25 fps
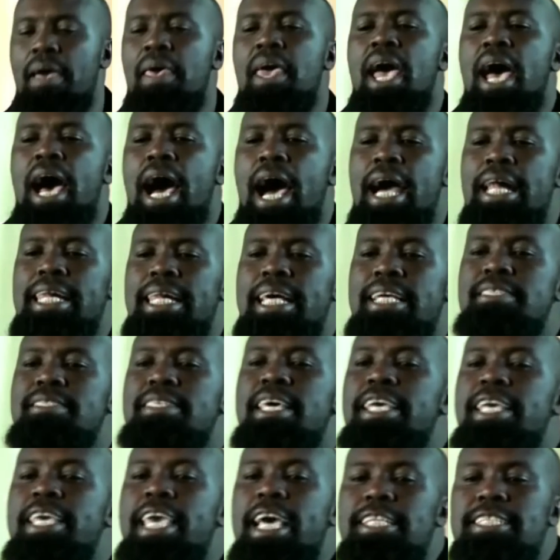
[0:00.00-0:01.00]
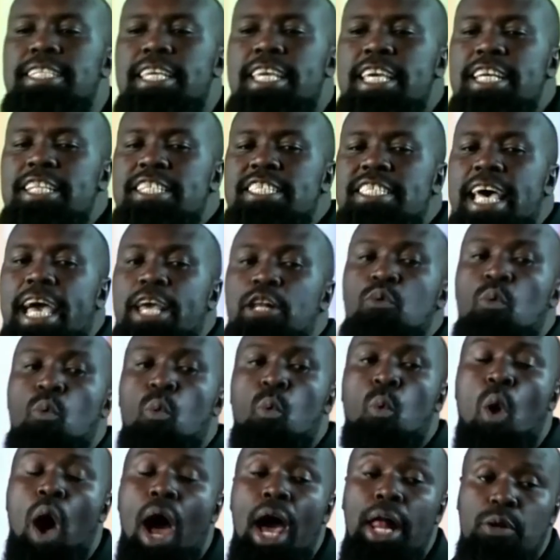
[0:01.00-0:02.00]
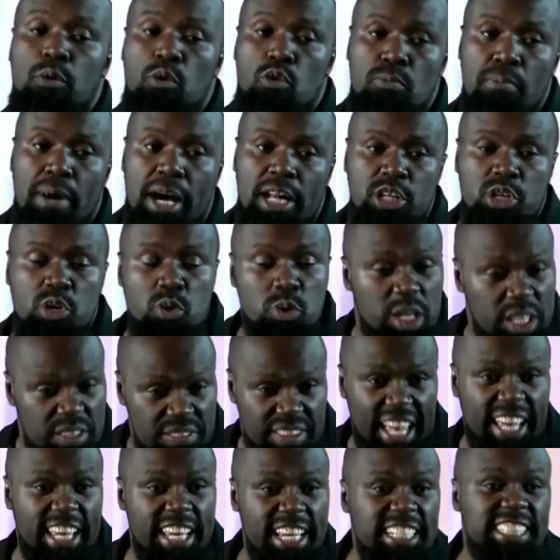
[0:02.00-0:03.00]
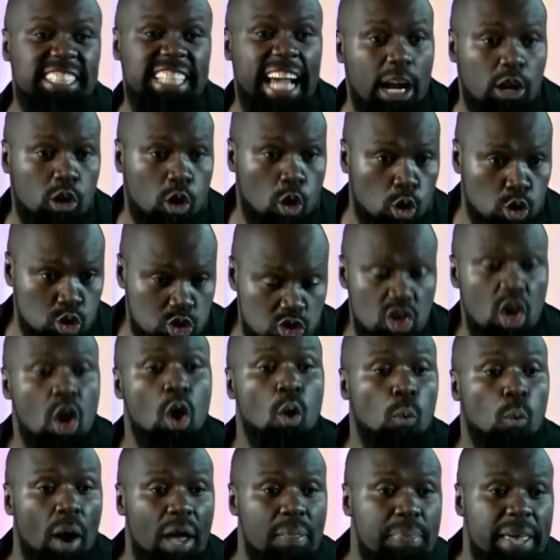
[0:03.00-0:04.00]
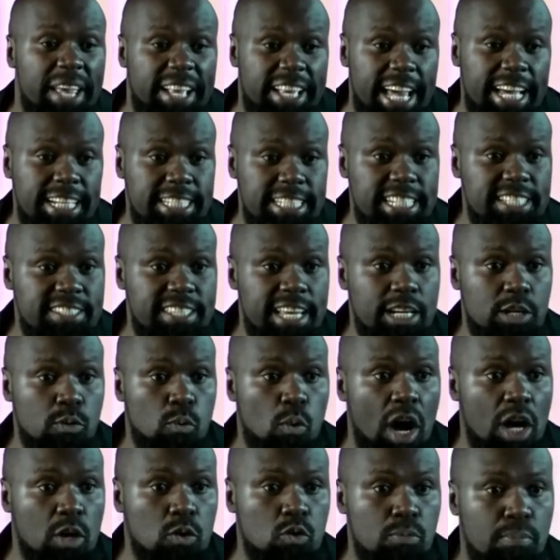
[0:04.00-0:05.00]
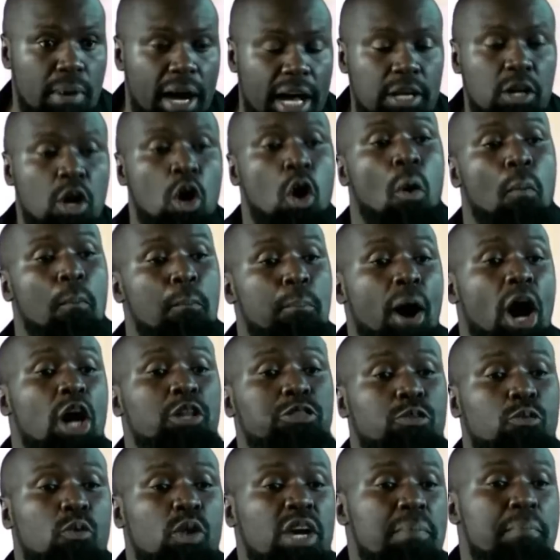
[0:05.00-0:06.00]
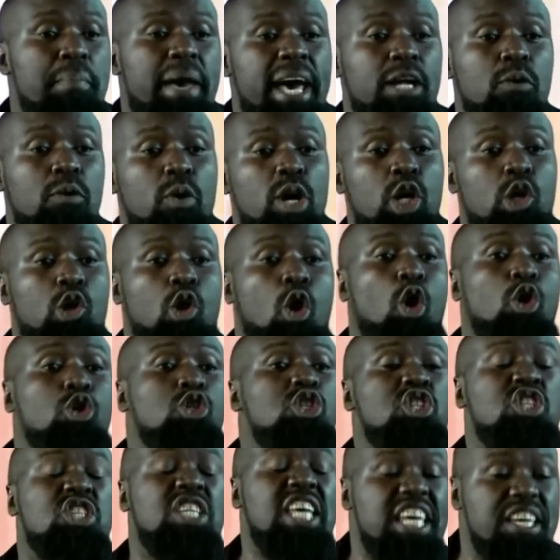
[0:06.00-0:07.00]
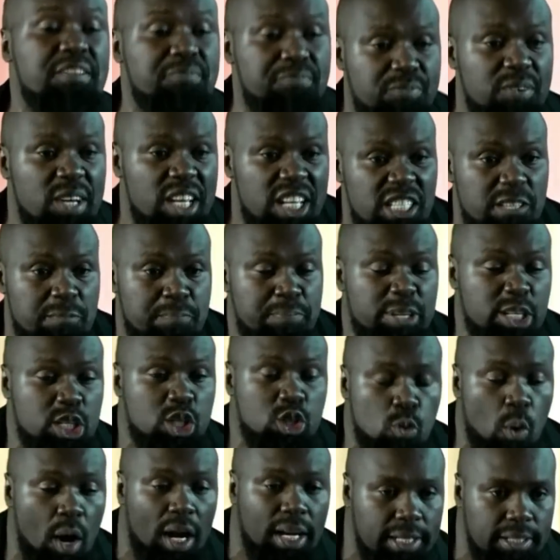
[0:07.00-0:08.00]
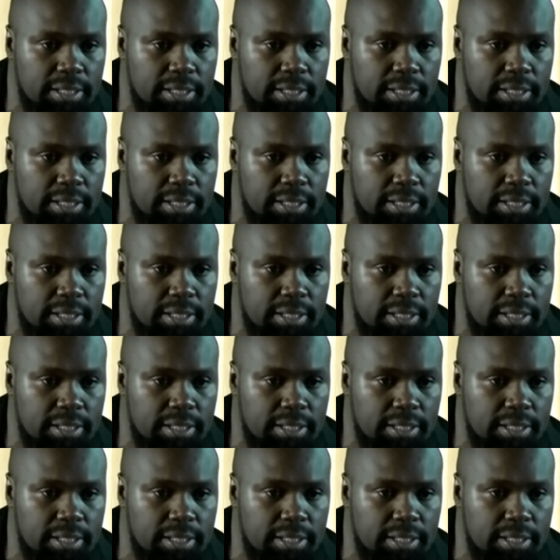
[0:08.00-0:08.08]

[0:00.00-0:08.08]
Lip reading: and as they get inside one woman during the intercourse, when they get inside one woman, both women will conceive spiritually.